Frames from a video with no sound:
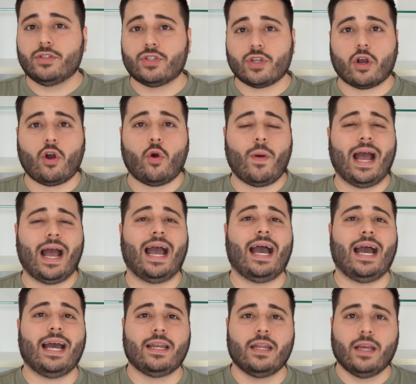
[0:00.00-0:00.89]
So go
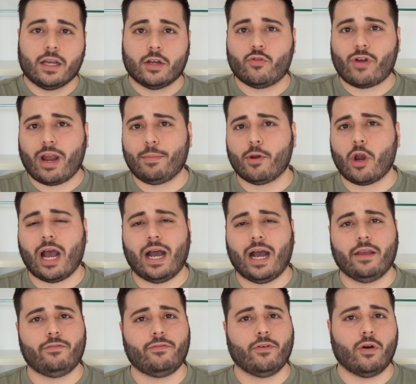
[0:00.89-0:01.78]
ahead, grab your
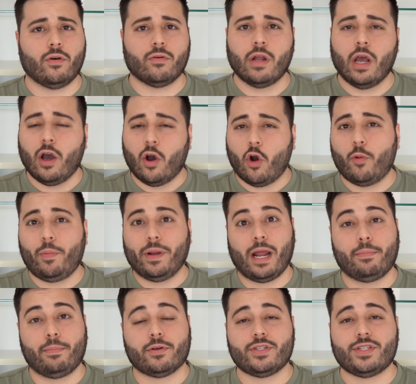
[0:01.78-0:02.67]
iPhone,
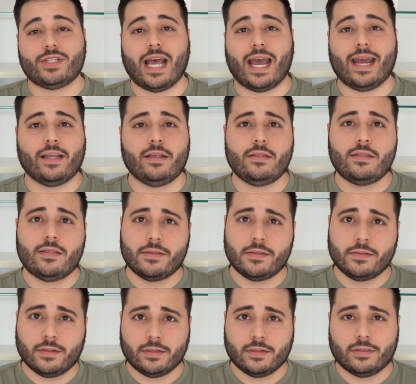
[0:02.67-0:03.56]
open up your
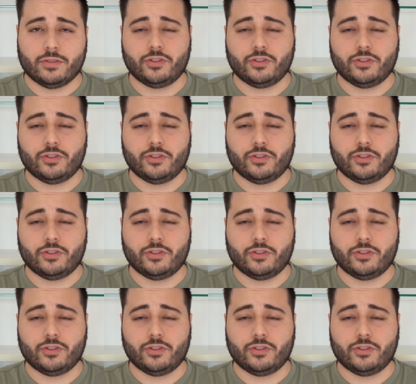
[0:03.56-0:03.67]
settings,